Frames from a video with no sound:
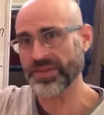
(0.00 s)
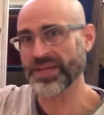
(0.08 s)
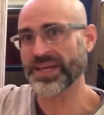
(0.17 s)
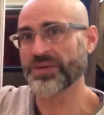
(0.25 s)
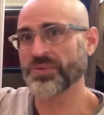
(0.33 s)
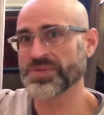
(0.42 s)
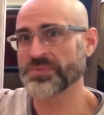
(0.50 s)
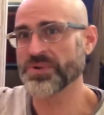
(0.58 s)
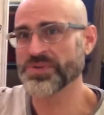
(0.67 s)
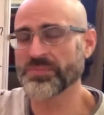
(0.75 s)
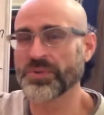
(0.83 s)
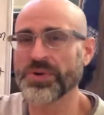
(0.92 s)
Again, what's
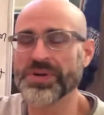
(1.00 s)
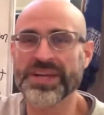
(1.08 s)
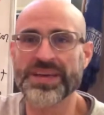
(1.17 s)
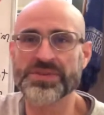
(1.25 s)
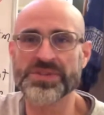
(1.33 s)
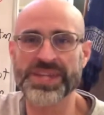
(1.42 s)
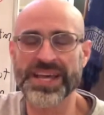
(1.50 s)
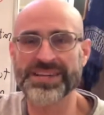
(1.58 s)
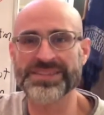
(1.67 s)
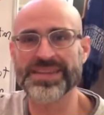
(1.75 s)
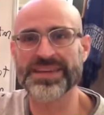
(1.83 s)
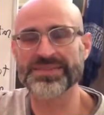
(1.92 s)
most important to understand
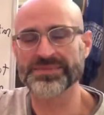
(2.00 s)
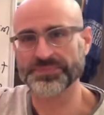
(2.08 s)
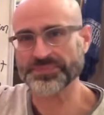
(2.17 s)
is that